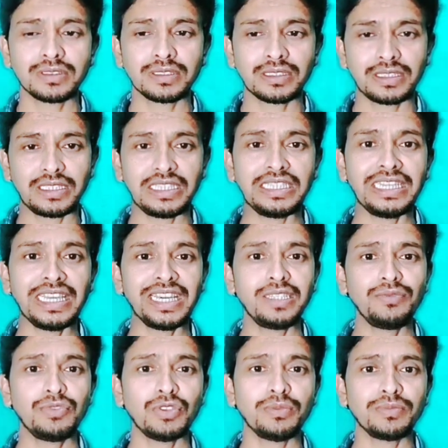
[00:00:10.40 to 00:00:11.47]
in negative
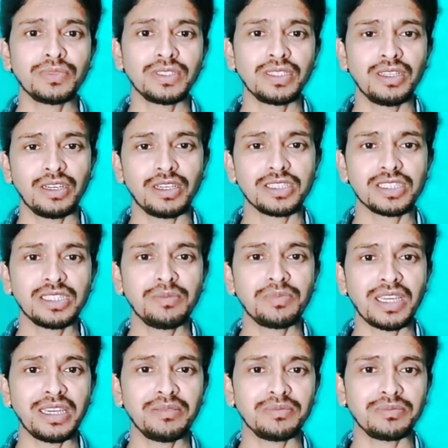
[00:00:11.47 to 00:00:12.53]
form, or
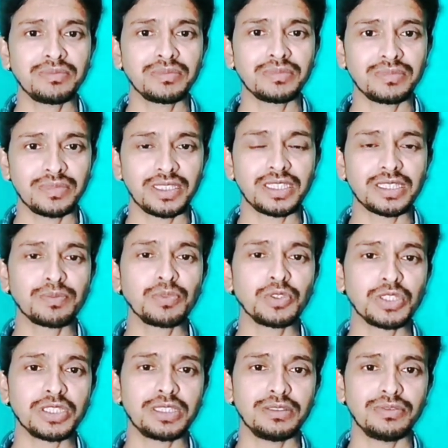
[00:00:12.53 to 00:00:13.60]
sometimes it's
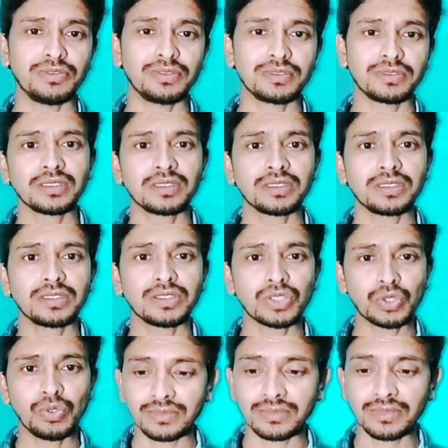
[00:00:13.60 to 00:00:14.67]
positive.
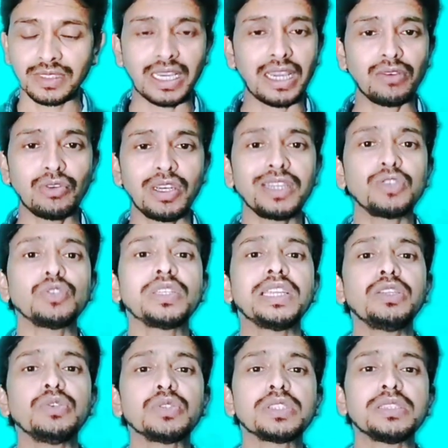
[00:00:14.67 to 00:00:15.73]
So I would like to tell you
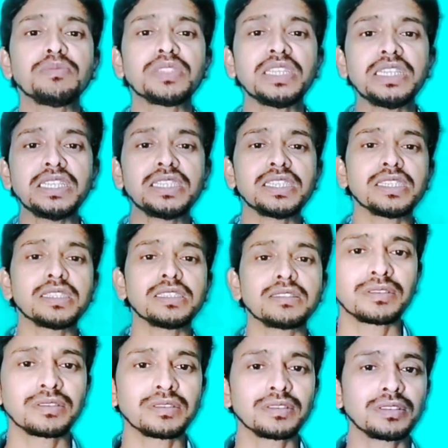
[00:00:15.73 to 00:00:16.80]
some sentences
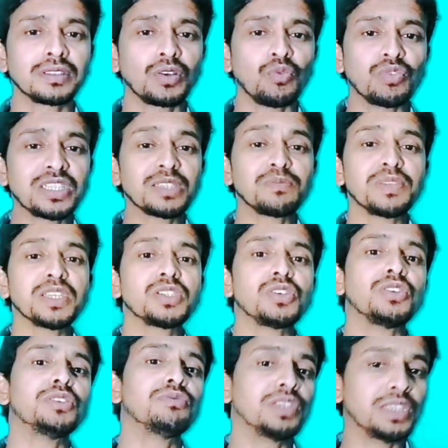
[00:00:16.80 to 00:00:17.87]
which is based
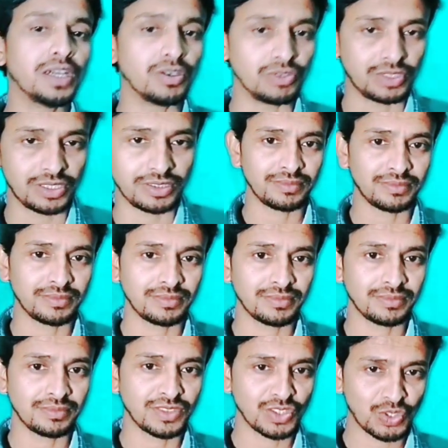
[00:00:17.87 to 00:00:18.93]
on without.
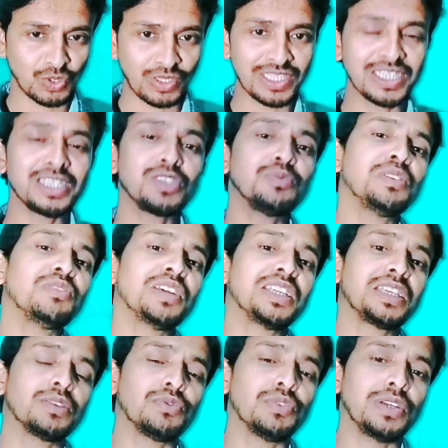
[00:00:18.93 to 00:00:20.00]
So listen to me very
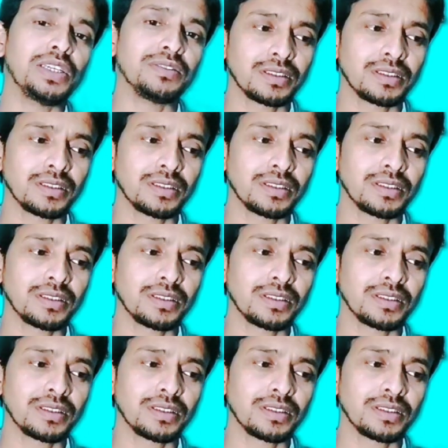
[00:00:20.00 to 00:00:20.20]
carefully.